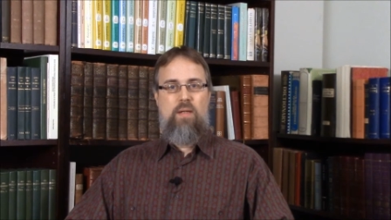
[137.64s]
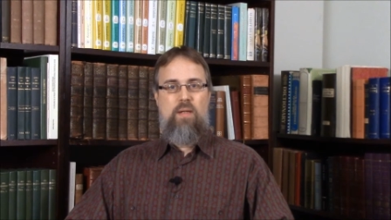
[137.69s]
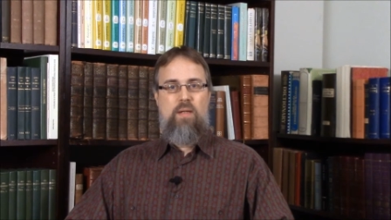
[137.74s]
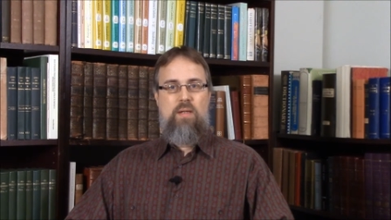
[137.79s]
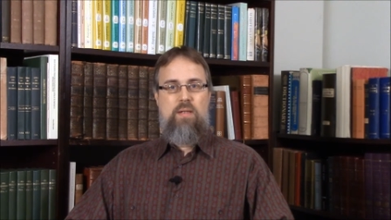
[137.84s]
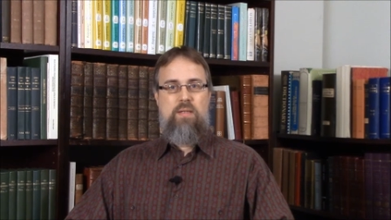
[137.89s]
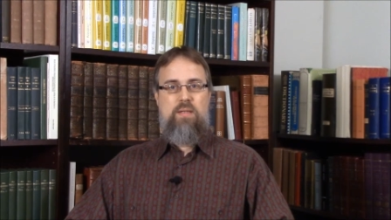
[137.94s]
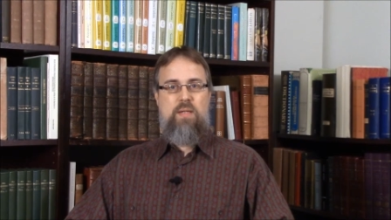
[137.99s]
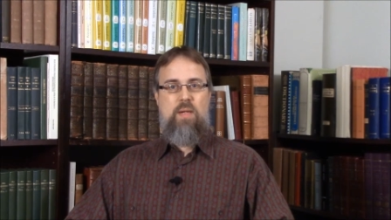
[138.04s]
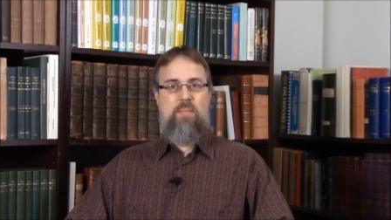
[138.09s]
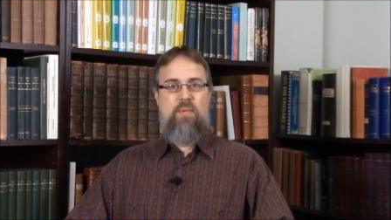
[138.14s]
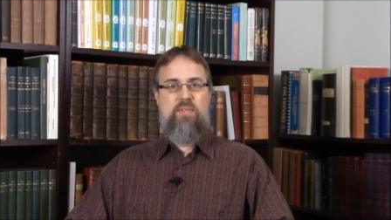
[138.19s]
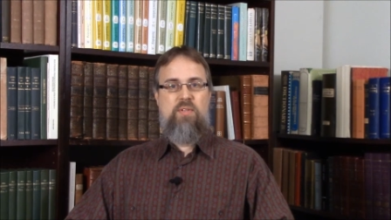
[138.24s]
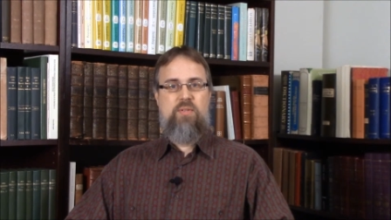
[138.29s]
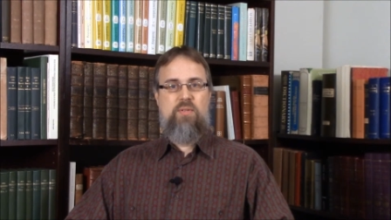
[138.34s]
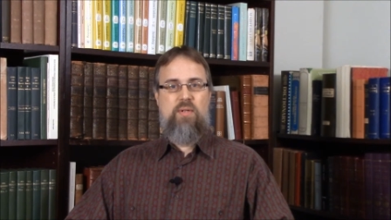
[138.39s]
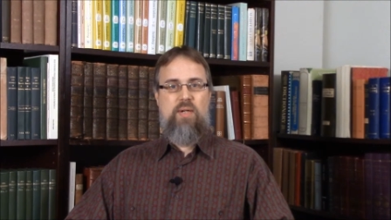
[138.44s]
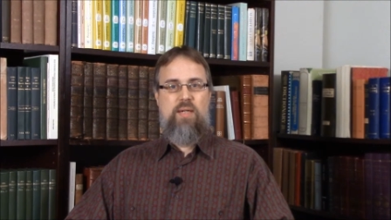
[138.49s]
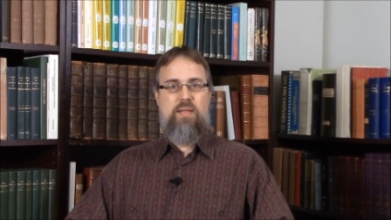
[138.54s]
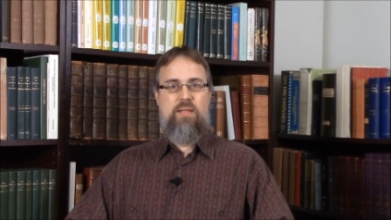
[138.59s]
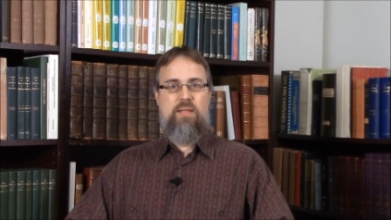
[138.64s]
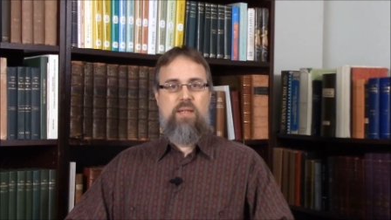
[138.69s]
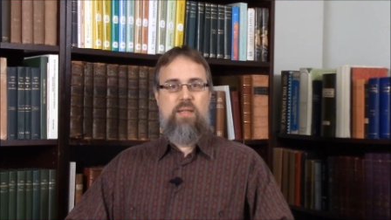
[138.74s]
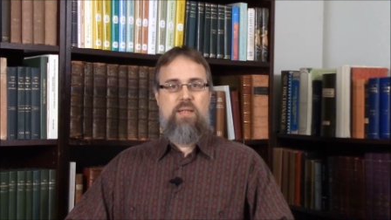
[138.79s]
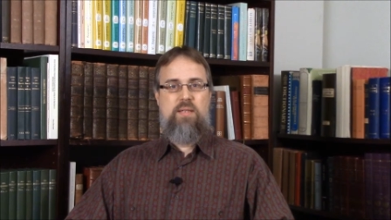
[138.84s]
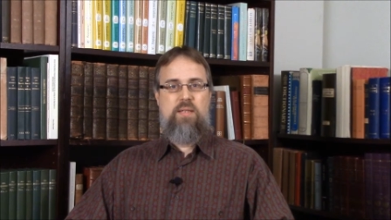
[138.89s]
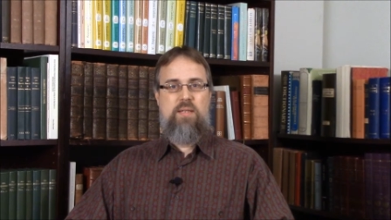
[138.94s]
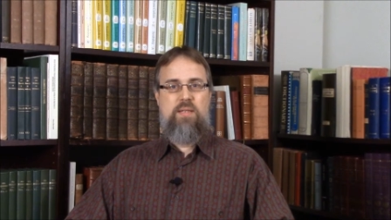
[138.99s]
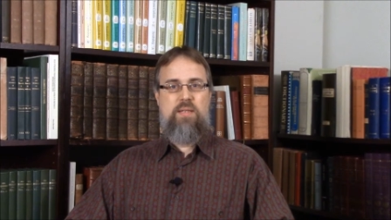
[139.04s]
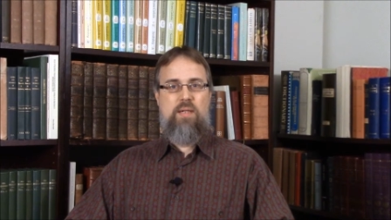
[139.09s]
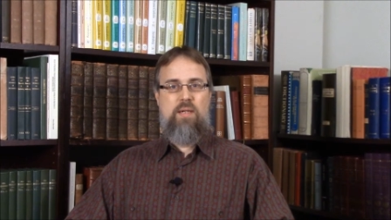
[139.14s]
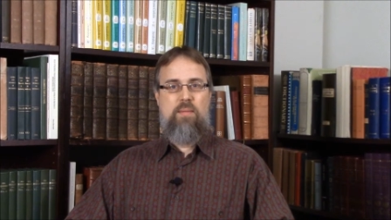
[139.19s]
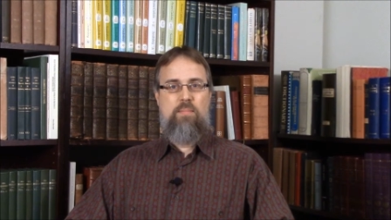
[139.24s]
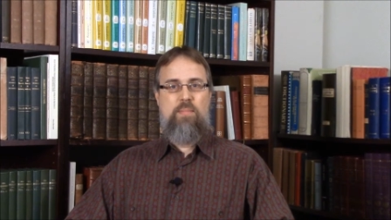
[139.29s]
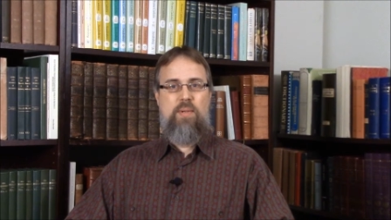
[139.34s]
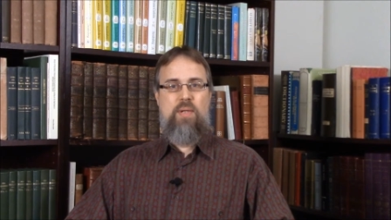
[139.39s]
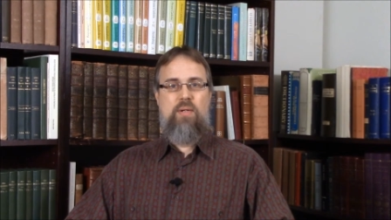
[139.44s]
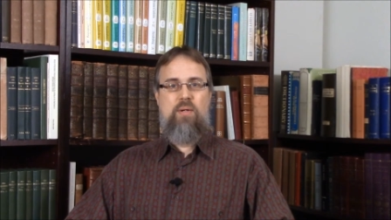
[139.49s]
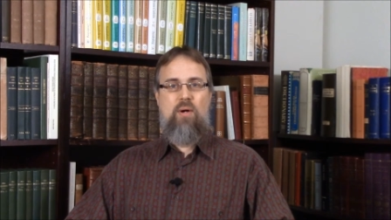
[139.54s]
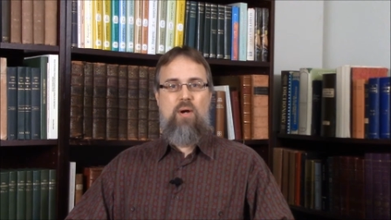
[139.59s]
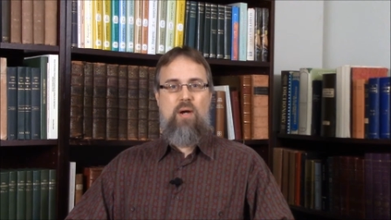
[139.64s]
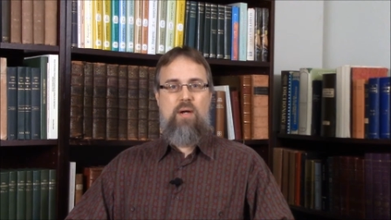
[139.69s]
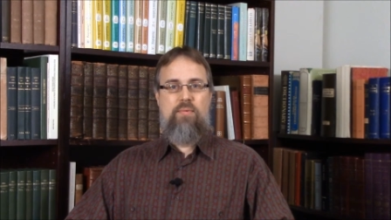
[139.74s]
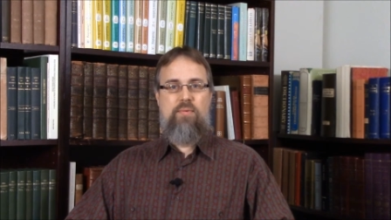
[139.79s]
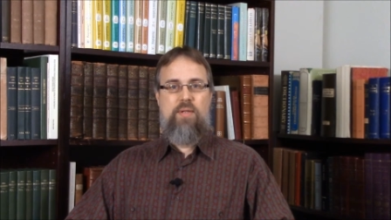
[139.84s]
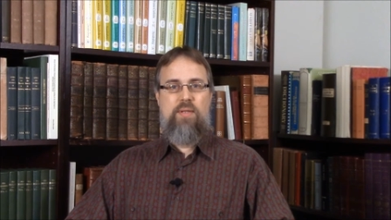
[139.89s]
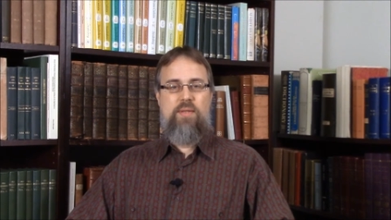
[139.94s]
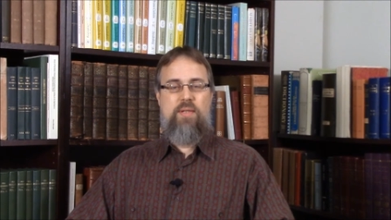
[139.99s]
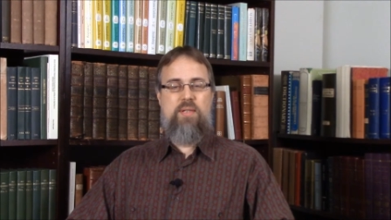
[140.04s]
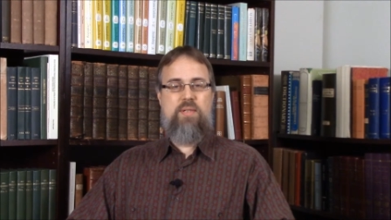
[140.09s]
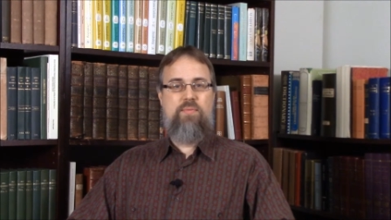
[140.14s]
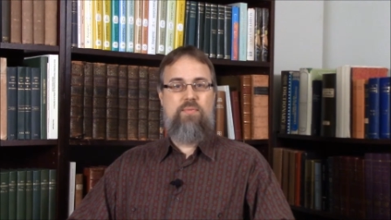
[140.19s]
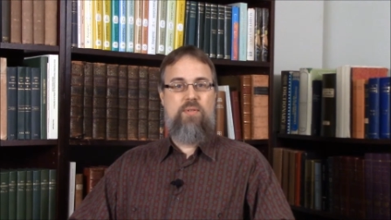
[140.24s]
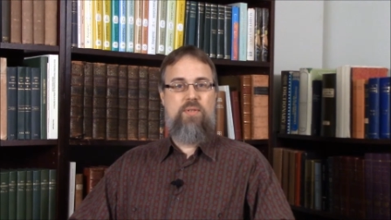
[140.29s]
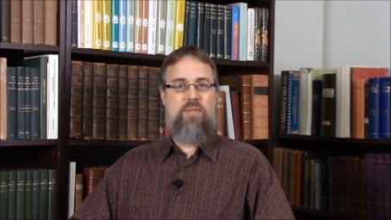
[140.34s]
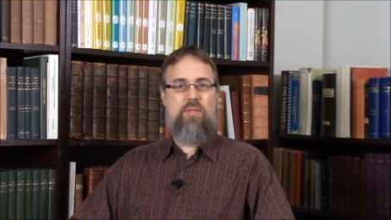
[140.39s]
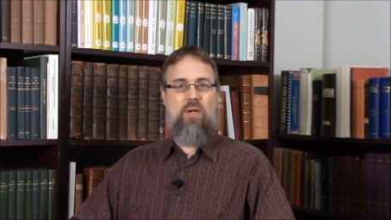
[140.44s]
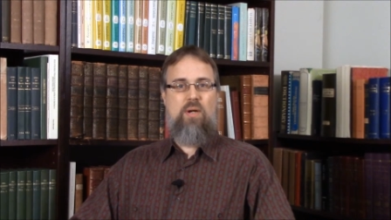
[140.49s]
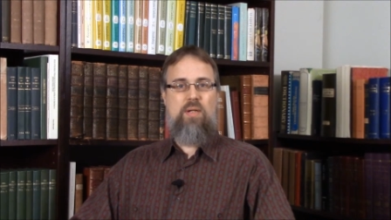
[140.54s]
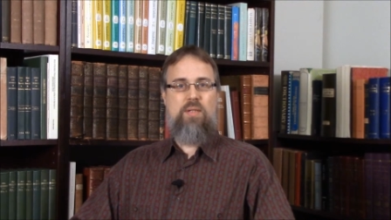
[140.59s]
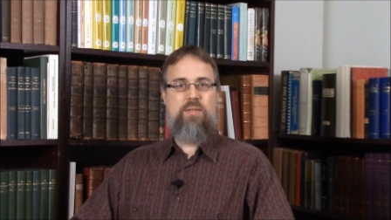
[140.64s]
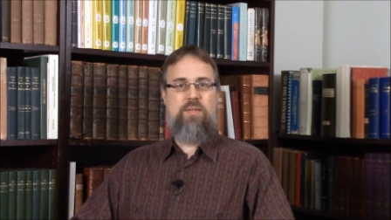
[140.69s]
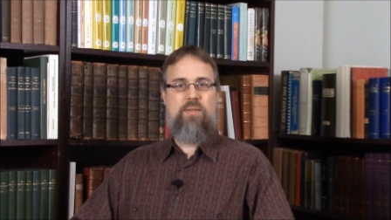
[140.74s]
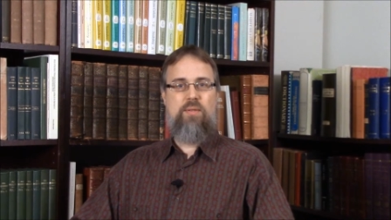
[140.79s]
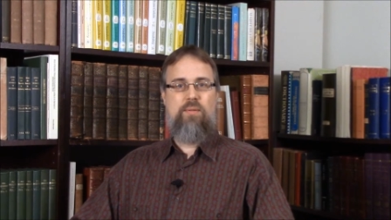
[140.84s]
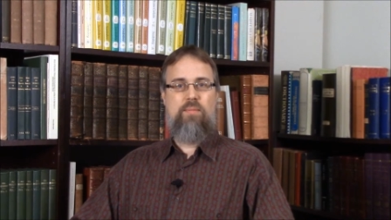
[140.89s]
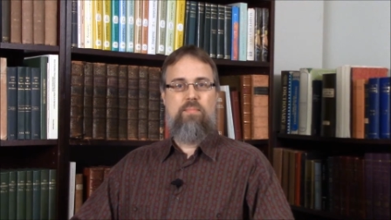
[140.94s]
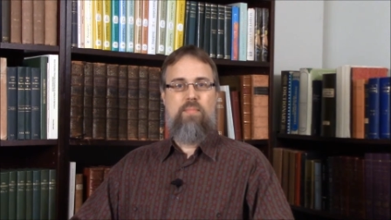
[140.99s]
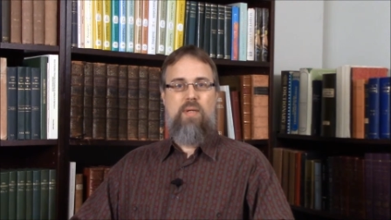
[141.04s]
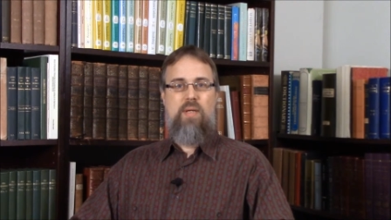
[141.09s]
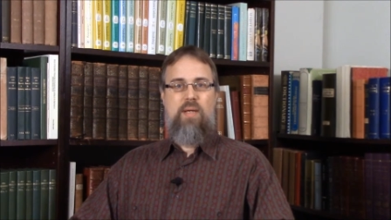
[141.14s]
Some of the translations are a bit off on this verse also.